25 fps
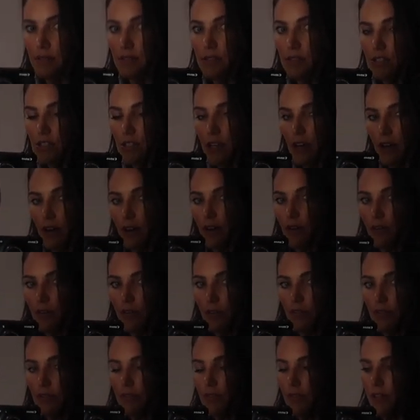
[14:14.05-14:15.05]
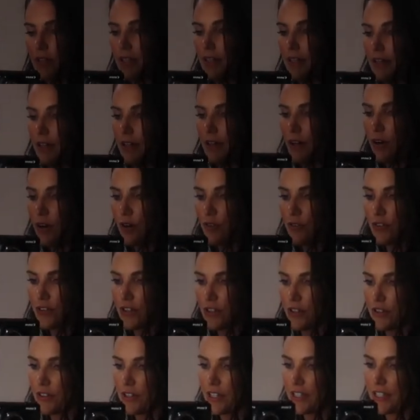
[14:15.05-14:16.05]
So
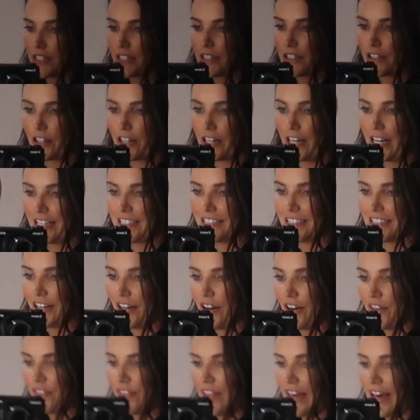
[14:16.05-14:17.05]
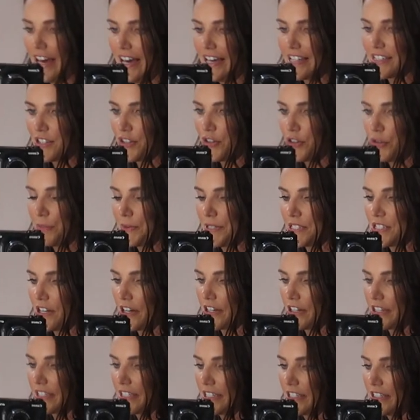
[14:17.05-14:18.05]
hopefully you can get a good idea of that. It's a little bit
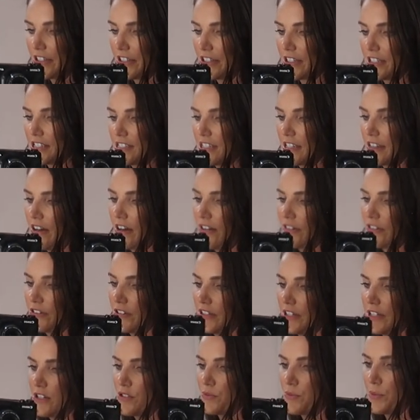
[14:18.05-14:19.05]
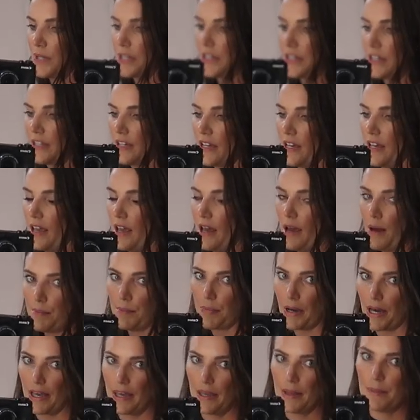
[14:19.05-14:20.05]
dark in here because the coloring is weird.
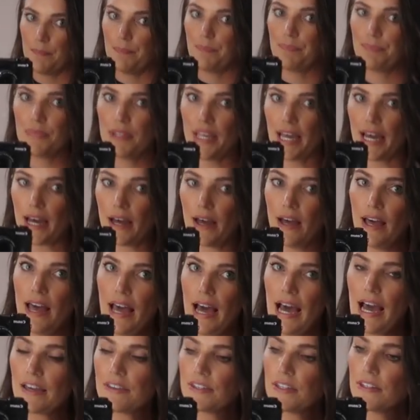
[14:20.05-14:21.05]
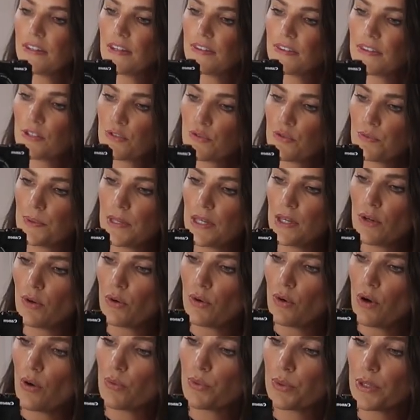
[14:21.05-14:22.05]
But yeah, I think that this would be
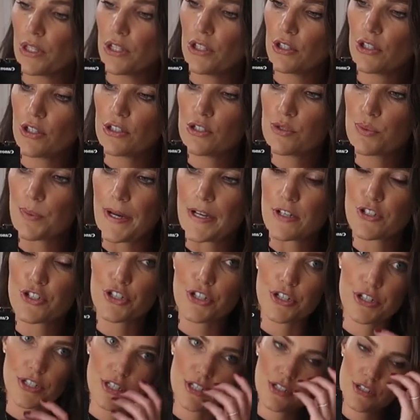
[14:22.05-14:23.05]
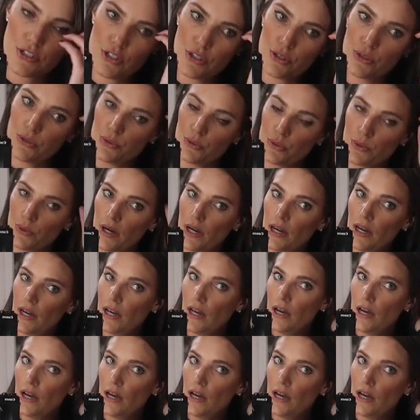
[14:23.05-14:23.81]
a really good sweatshirt to